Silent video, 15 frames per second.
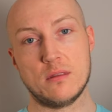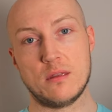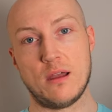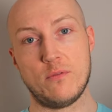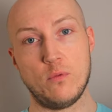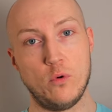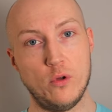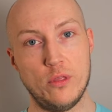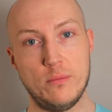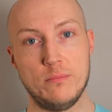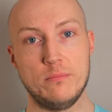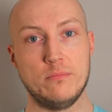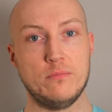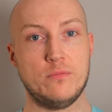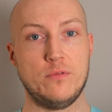I've worn
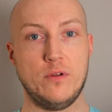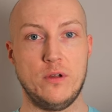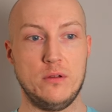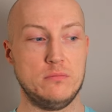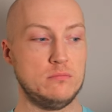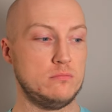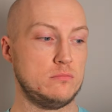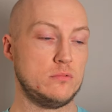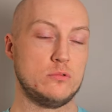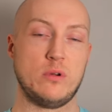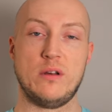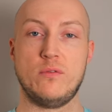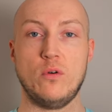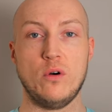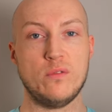them for
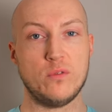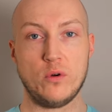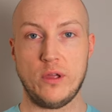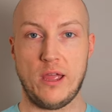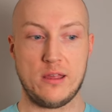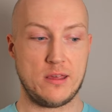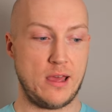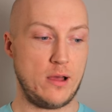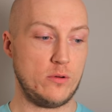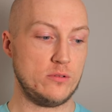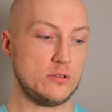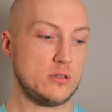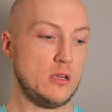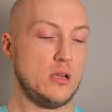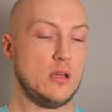24, 48
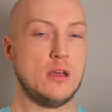hours.